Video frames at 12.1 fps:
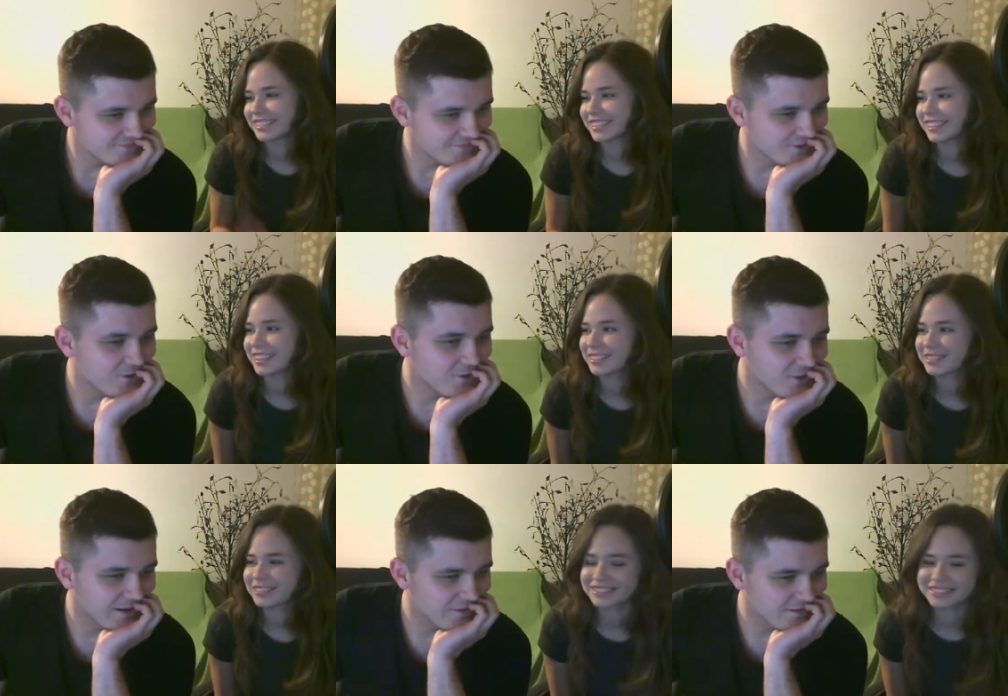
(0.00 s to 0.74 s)
Speaker 1: Oh, you
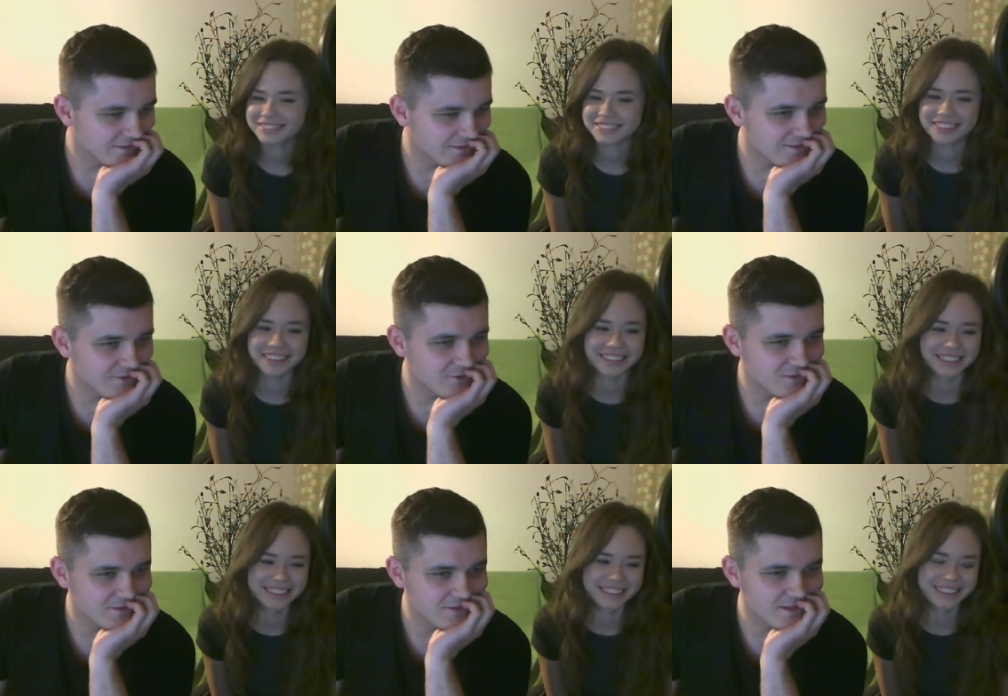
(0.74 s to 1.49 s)
haven't. You,
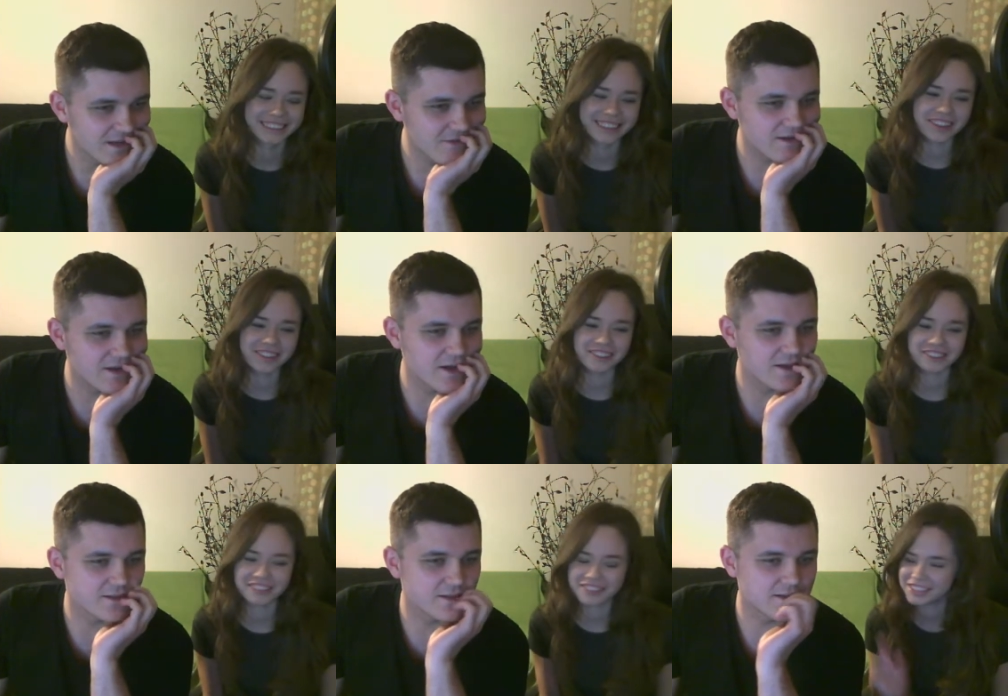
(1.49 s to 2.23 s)
she haven't oh,
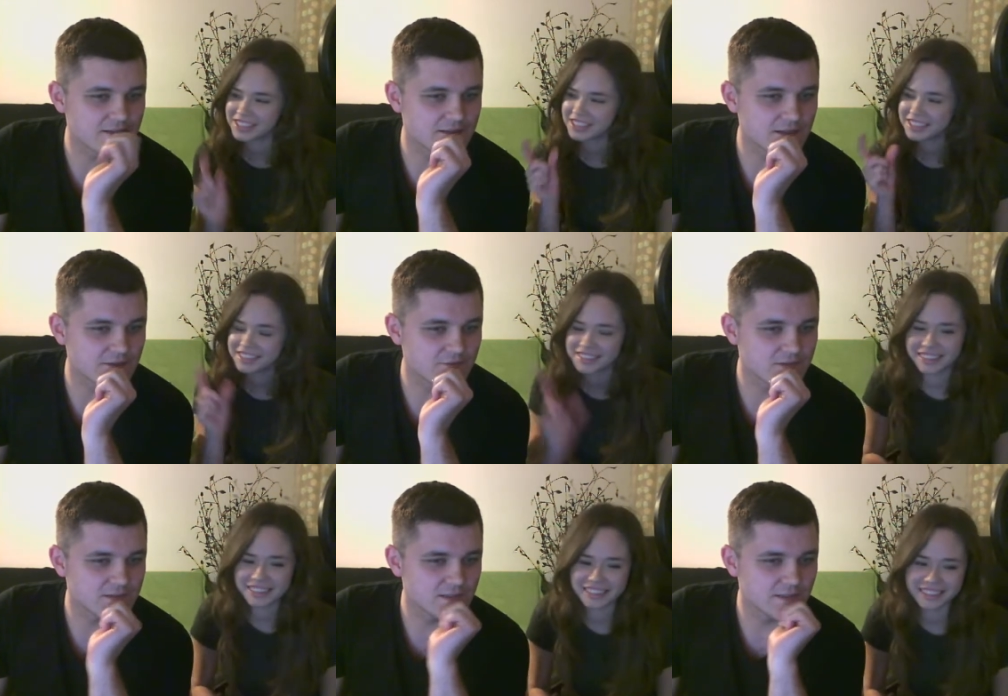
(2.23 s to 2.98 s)
got any sleeves.